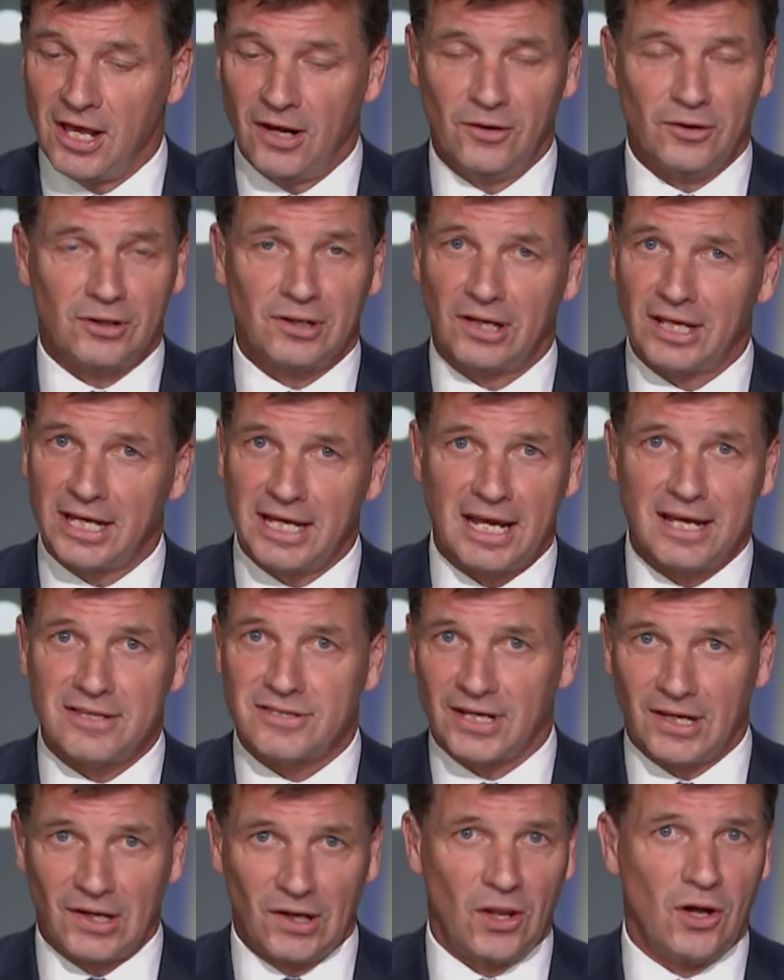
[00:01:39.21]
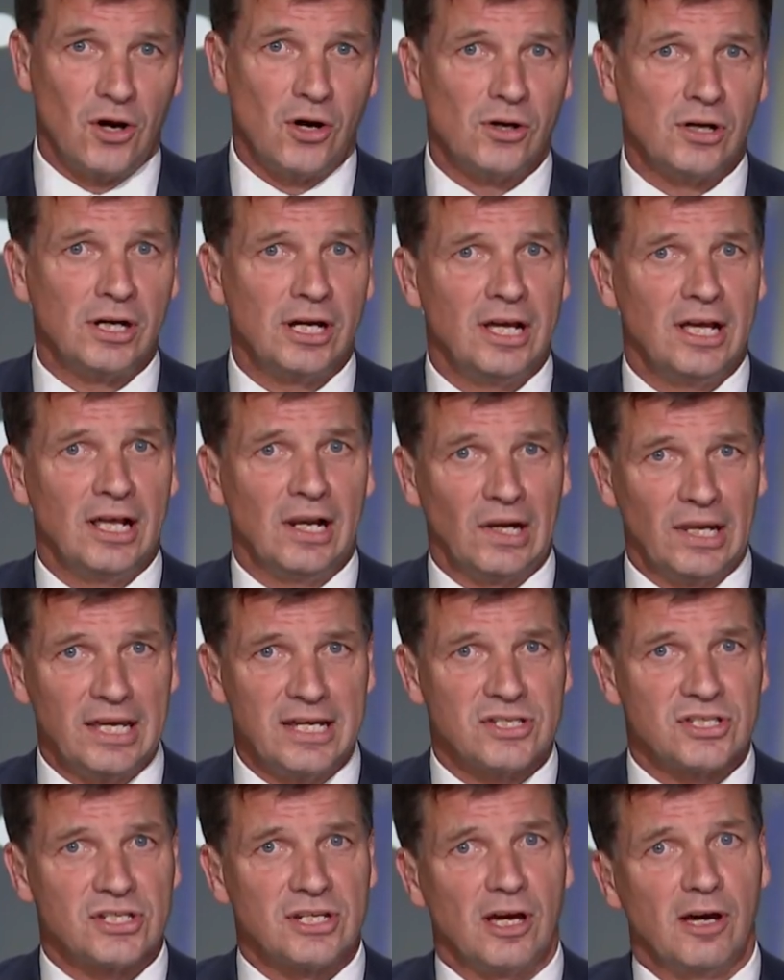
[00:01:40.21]
Look, Lee, it's a long
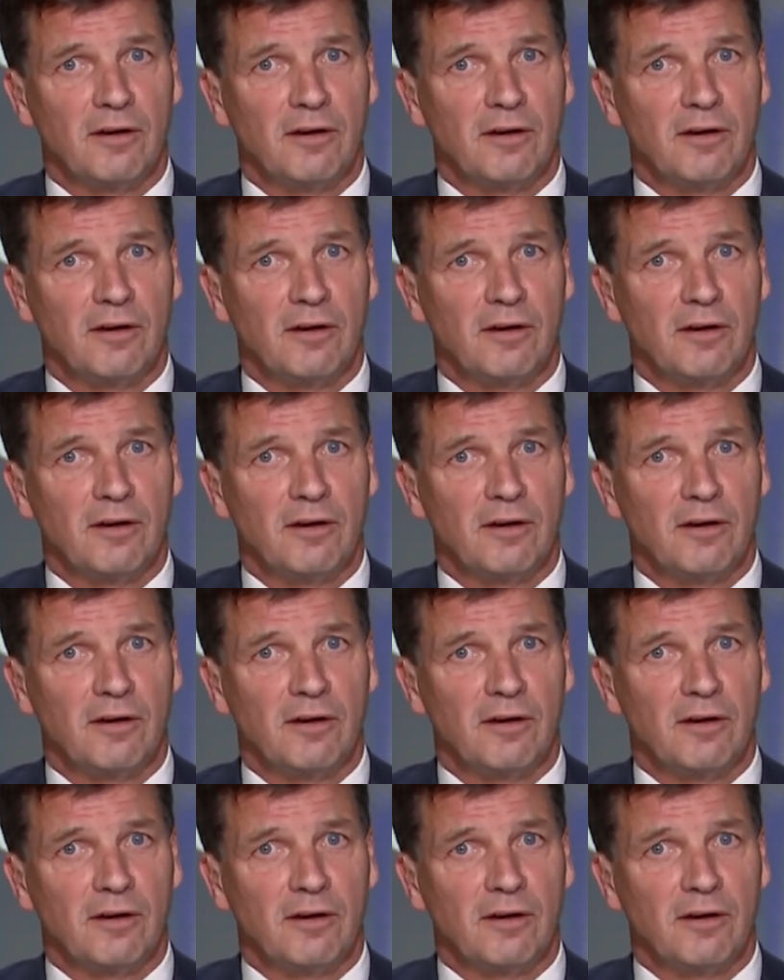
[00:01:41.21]
list